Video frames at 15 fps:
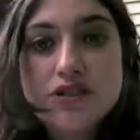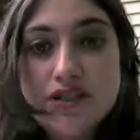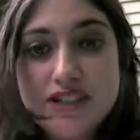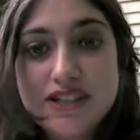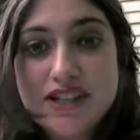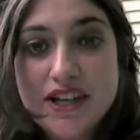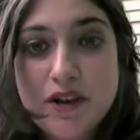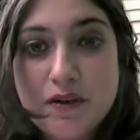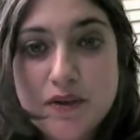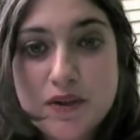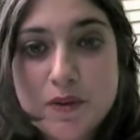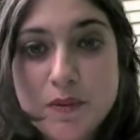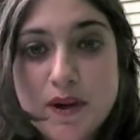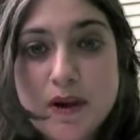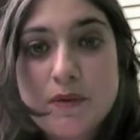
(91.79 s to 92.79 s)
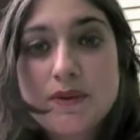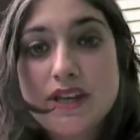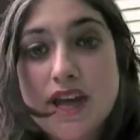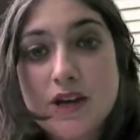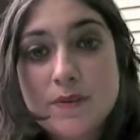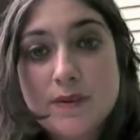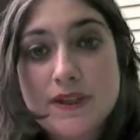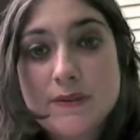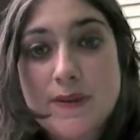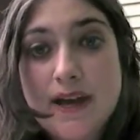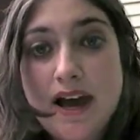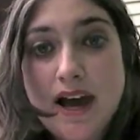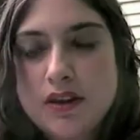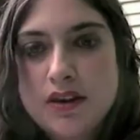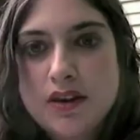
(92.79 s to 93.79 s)
This thing I wanted to bring up was how do bees make
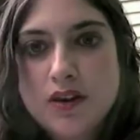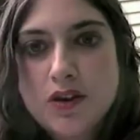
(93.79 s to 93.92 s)
honey.